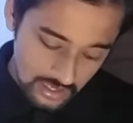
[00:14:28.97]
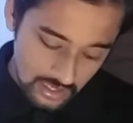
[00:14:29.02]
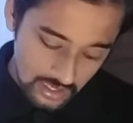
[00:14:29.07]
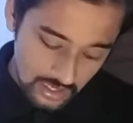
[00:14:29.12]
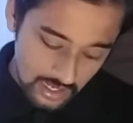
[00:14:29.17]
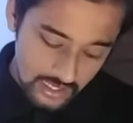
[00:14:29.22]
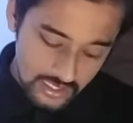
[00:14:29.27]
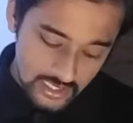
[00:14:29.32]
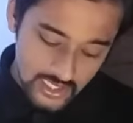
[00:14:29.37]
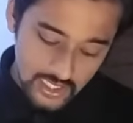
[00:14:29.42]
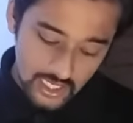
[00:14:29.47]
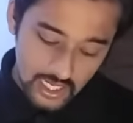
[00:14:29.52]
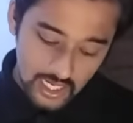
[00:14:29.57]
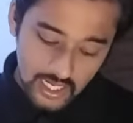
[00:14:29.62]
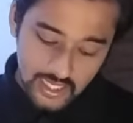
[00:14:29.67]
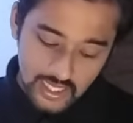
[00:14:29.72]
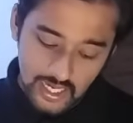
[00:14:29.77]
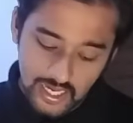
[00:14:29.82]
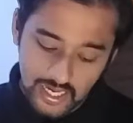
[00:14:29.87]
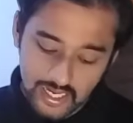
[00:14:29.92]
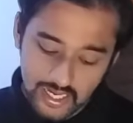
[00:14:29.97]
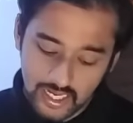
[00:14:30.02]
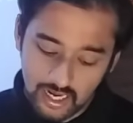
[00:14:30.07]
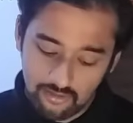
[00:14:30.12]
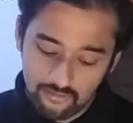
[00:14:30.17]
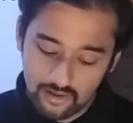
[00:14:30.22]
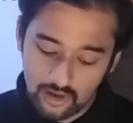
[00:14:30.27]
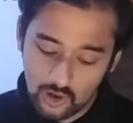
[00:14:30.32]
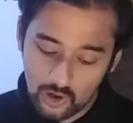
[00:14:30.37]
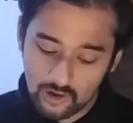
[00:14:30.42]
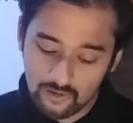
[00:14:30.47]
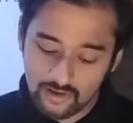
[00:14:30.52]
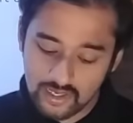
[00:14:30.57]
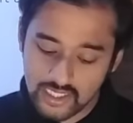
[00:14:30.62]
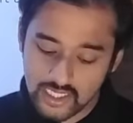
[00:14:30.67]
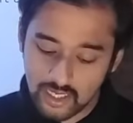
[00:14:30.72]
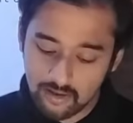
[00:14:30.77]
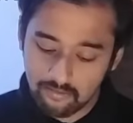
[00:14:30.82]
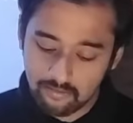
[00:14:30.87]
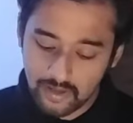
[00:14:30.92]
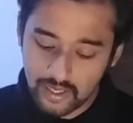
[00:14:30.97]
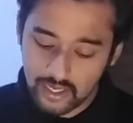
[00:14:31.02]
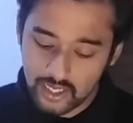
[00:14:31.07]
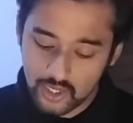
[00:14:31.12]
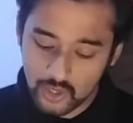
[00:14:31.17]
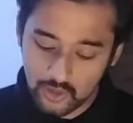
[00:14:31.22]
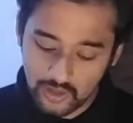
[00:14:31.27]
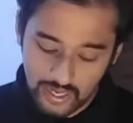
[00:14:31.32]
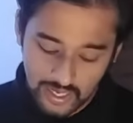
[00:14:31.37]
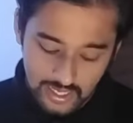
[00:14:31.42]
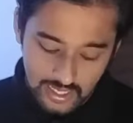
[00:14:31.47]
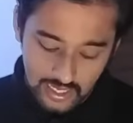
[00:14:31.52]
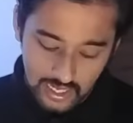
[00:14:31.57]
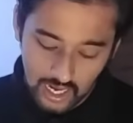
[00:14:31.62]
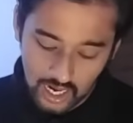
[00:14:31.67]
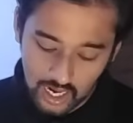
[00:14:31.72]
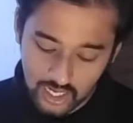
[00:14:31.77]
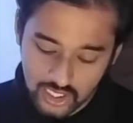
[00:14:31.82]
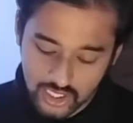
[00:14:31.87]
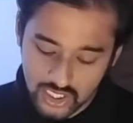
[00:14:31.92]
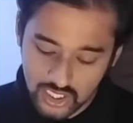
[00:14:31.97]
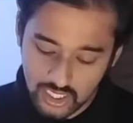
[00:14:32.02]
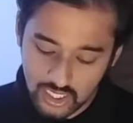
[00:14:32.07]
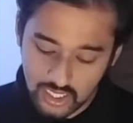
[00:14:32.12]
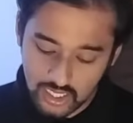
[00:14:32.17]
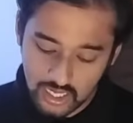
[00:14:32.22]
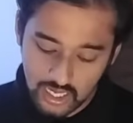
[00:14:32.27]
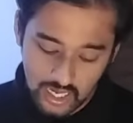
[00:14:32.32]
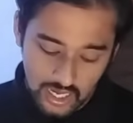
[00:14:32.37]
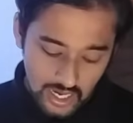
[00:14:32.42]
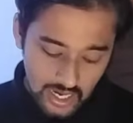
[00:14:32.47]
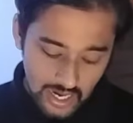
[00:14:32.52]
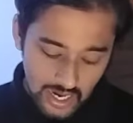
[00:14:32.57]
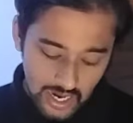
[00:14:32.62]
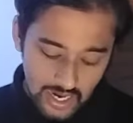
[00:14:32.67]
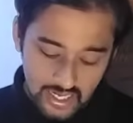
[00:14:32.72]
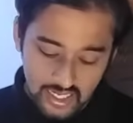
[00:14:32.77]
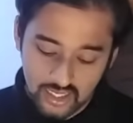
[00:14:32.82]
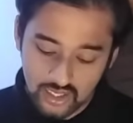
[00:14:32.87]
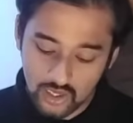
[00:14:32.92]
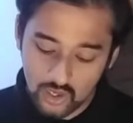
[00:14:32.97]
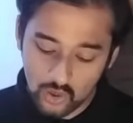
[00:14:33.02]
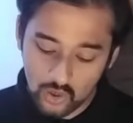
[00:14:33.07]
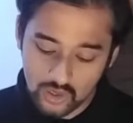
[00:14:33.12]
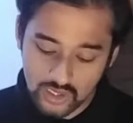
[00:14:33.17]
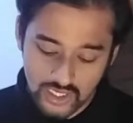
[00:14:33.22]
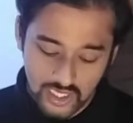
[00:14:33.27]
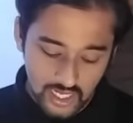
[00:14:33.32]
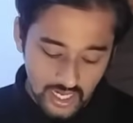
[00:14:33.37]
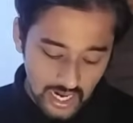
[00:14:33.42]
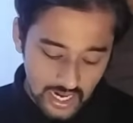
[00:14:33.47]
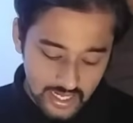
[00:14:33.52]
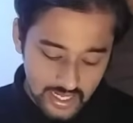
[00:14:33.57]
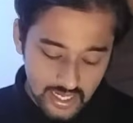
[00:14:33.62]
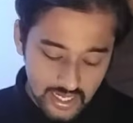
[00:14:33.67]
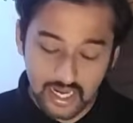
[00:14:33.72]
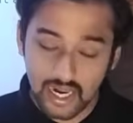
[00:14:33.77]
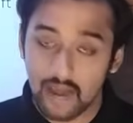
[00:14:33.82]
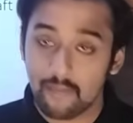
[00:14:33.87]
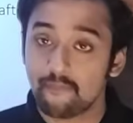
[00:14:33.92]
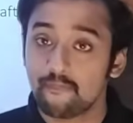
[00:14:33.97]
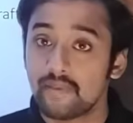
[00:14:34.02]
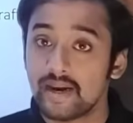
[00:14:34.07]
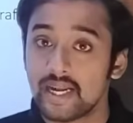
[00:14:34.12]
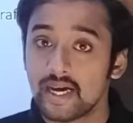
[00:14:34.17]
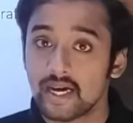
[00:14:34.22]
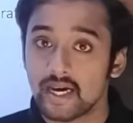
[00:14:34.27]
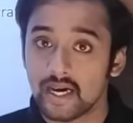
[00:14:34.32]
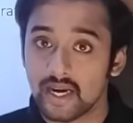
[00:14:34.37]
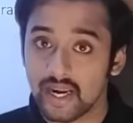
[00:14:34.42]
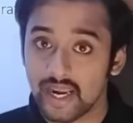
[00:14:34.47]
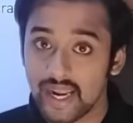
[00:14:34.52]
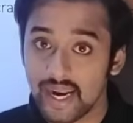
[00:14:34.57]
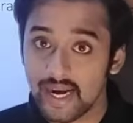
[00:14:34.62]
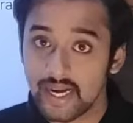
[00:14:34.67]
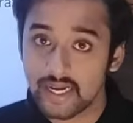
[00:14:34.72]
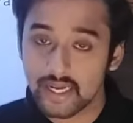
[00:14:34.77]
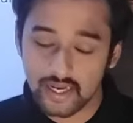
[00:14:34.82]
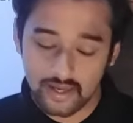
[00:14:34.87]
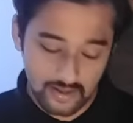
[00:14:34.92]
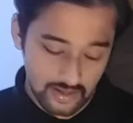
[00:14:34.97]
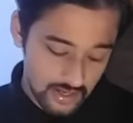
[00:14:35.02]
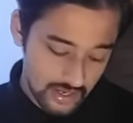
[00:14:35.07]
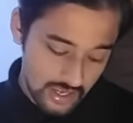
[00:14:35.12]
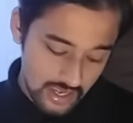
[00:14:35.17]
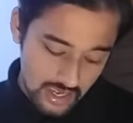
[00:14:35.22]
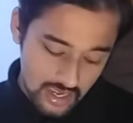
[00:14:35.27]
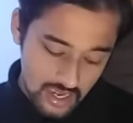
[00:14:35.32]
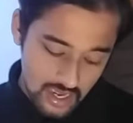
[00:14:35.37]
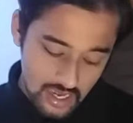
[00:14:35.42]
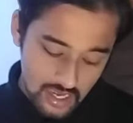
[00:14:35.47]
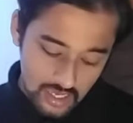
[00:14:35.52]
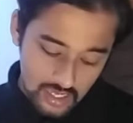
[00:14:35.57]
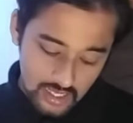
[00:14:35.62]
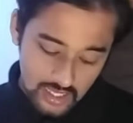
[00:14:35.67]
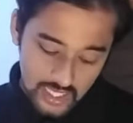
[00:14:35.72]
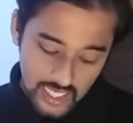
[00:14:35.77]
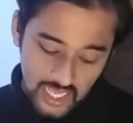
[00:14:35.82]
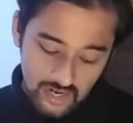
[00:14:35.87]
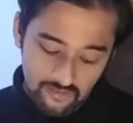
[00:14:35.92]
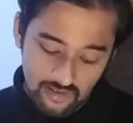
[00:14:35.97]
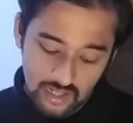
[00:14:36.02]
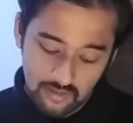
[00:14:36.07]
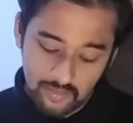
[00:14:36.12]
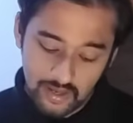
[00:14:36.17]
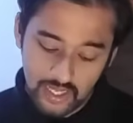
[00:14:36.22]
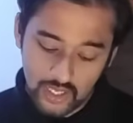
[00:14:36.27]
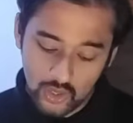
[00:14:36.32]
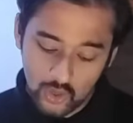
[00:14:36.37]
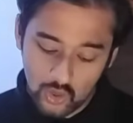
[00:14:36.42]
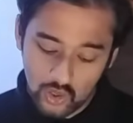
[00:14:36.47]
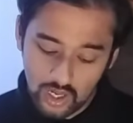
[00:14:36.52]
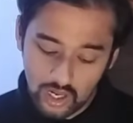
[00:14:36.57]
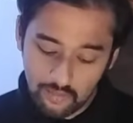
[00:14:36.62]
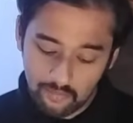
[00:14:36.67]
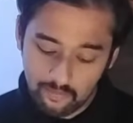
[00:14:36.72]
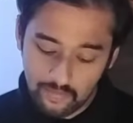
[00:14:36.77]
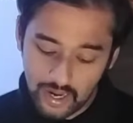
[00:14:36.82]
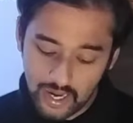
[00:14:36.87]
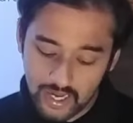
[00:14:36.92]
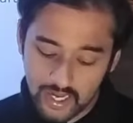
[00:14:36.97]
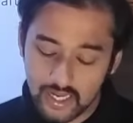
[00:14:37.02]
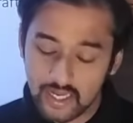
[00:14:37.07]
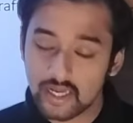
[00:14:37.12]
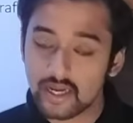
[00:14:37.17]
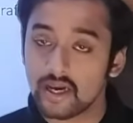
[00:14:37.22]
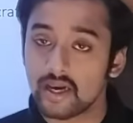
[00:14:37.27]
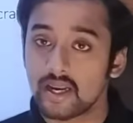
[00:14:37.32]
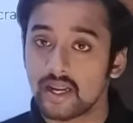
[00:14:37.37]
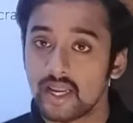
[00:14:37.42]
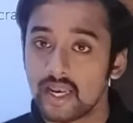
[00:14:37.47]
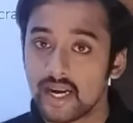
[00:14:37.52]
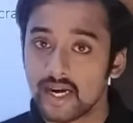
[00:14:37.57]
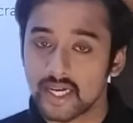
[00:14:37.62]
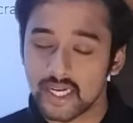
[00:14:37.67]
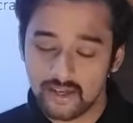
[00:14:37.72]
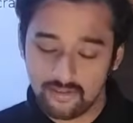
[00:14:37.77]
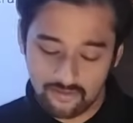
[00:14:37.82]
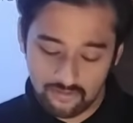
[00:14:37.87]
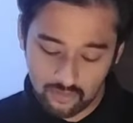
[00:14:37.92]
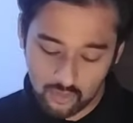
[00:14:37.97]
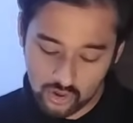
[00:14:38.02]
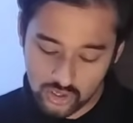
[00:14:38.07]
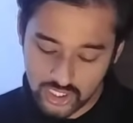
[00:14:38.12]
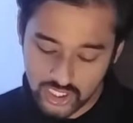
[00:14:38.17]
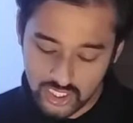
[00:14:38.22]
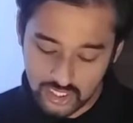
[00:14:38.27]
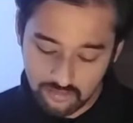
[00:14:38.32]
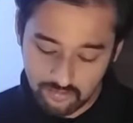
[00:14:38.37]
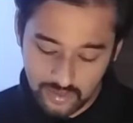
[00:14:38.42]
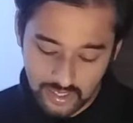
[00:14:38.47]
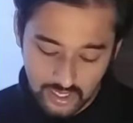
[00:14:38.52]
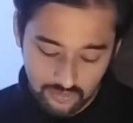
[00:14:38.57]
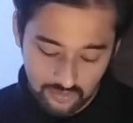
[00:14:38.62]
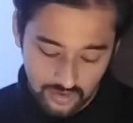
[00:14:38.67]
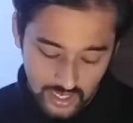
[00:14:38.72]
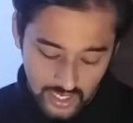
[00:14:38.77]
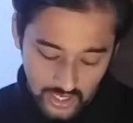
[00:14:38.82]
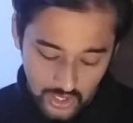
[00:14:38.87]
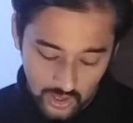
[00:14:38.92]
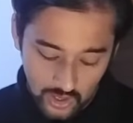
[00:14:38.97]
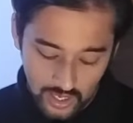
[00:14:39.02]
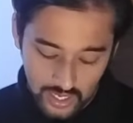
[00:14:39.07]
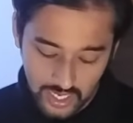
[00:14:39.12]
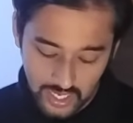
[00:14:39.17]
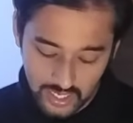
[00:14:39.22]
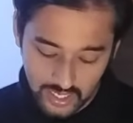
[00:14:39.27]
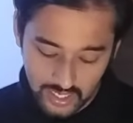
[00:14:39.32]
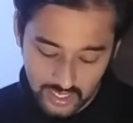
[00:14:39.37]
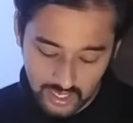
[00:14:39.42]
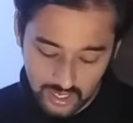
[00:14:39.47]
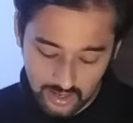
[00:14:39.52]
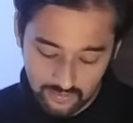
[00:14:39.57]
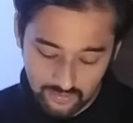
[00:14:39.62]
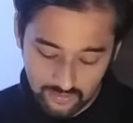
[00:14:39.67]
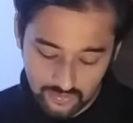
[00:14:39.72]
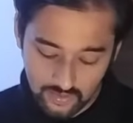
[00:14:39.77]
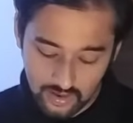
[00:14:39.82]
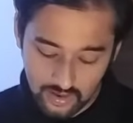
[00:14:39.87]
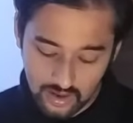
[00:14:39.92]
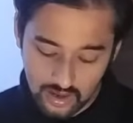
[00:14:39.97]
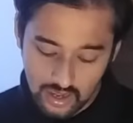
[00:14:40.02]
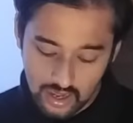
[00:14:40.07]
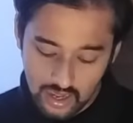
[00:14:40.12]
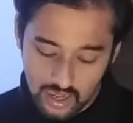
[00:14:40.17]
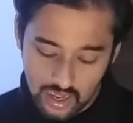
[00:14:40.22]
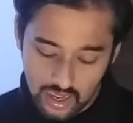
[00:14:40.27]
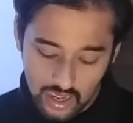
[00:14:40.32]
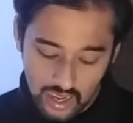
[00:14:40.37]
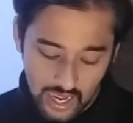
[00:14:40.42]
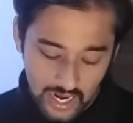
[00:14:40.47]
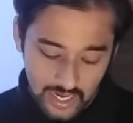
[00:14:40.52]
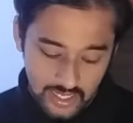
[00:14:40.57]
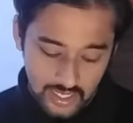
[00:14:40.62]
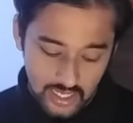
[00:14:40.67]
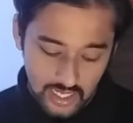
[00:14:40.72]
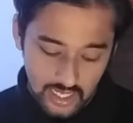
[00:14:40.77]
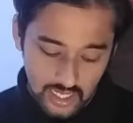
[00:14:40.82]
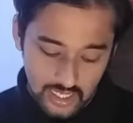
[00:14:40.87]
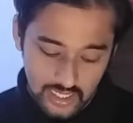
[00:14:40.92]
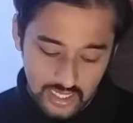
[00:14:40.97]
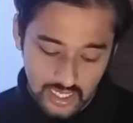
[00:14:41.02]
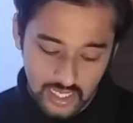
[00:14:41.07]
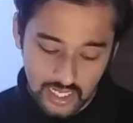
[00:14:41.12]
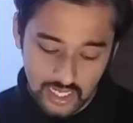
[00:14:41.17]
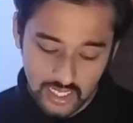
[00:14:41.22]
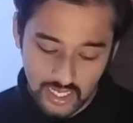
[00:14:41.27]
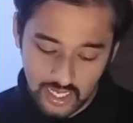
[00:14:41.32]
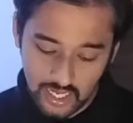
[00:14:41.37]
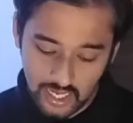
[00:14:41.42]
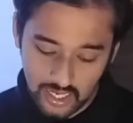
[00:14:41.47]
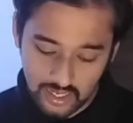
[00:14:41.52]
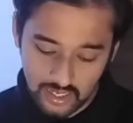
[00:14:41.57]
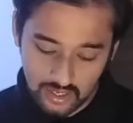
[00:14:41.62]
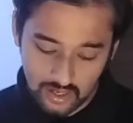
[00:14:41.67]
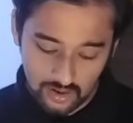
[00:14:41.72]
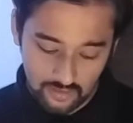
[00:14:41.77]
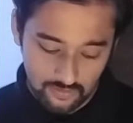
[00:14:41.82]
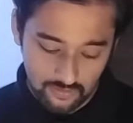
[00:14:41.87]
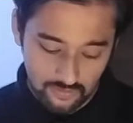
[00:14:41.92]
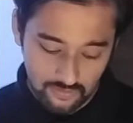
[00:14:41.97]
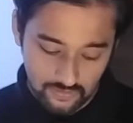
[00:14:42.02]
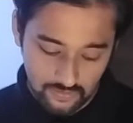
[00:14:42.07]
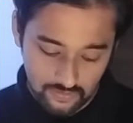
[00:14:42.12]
Next, the other aircraft will always appear to get larger and closer at a rapid rate. There will be no apparent relative motion between your aircraft and the other aircraft.